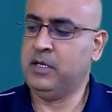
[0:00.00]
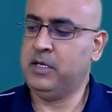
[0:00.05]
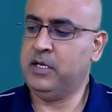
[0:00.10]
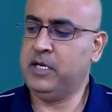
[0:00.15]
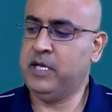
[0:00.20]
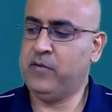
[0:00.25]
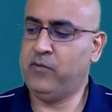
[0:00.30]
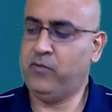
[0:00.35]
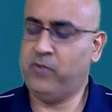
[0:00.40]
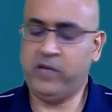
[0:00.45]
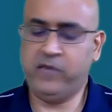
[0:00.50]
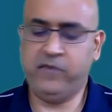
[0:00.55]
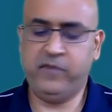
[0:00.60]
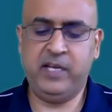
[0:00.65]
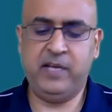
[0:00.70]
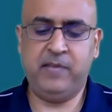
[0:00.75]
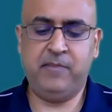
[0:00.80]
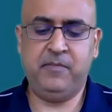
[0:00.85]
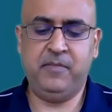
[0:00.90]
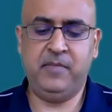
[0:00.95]
And one of
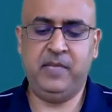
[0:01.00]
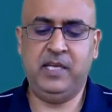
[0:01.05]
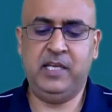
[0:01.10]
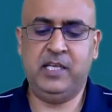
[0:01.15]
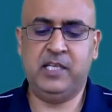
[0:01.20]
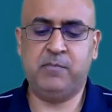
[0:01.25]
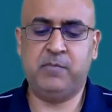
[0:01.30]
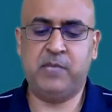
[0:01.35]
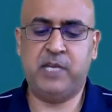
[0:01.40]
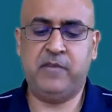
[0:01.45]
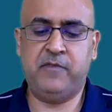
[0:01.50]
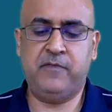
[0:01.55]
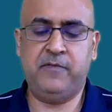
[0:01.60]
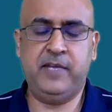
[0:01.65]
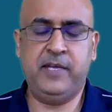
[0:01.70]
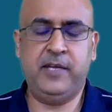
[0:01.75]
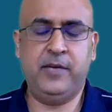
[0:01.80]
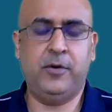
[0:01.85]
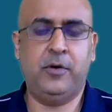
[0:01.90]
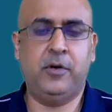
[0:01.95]
them is by
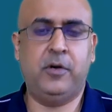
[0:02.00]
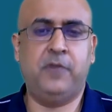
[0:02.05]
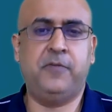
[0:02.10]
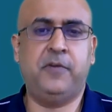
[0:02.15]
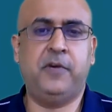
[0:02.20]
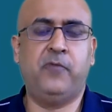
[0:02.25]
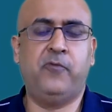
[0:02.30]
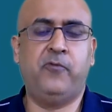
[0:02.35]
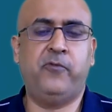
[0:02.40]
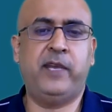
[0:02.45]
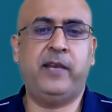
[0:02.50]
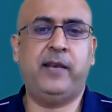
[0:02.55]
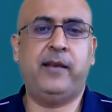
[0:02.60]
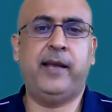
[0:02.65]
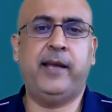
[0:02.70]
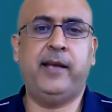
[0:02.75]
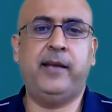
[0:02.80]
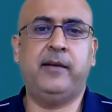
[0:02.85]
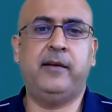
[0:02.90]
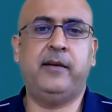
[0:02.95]
way of a
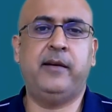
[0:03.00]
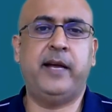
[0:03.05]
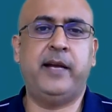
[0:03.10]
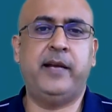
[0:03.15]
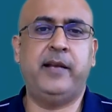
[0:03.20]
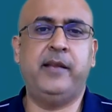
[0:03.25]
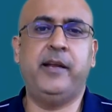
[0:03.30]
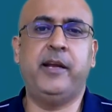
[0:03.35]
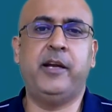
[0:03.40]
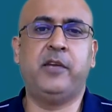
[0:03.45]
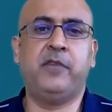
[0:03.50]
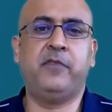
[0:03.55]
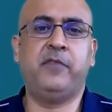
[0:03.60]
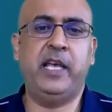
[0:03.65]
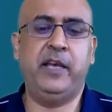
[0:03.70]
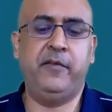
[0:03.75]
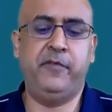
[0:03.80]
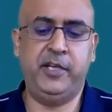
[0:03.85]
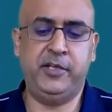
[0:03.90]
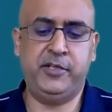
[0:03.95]
one-liner at the end of
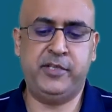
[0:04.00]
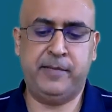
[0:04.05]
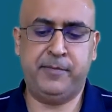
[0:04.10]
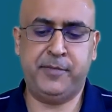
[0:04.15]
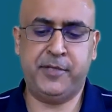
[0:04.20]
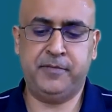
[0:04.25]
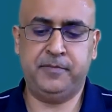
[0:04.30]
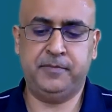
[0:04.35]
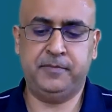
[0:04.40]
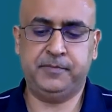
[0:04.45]
every chapter.